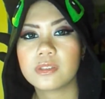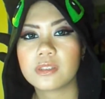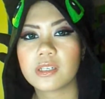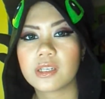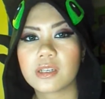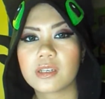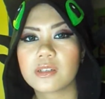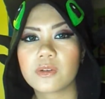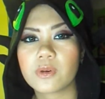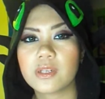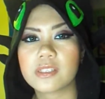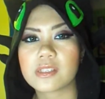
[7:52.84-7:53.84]
like
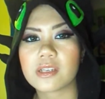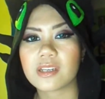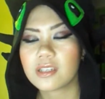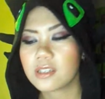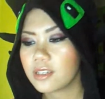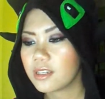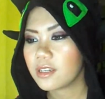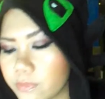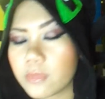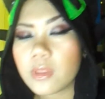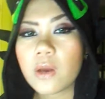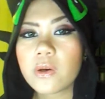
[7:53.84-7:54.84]
crazy.
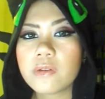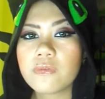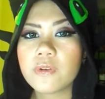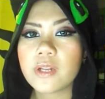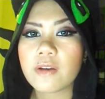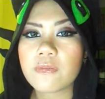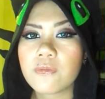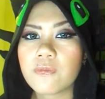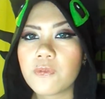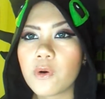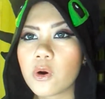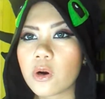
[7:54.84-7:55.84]
Now in FNAF
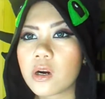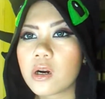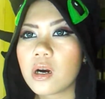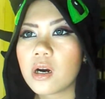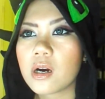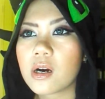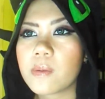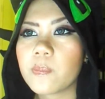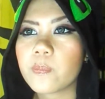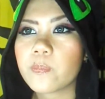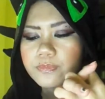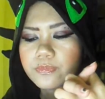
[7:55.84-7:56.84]
four,
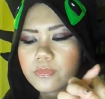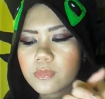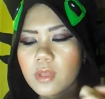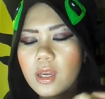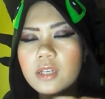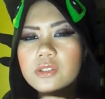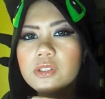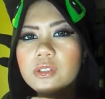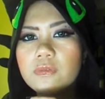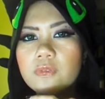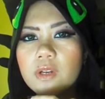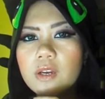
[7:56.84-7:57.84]
um, actually
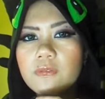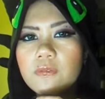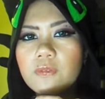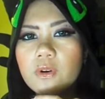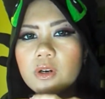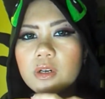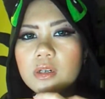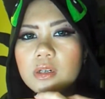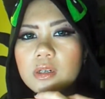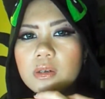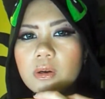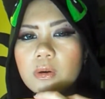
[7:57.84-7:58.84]
in FNAF four,
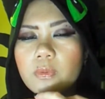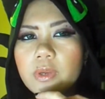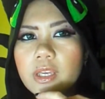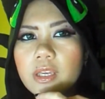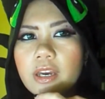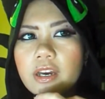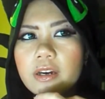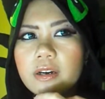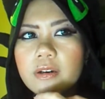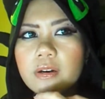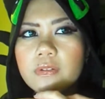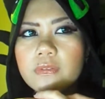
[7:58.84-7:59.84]
we
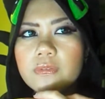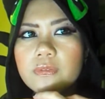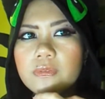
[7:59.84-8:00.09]
have,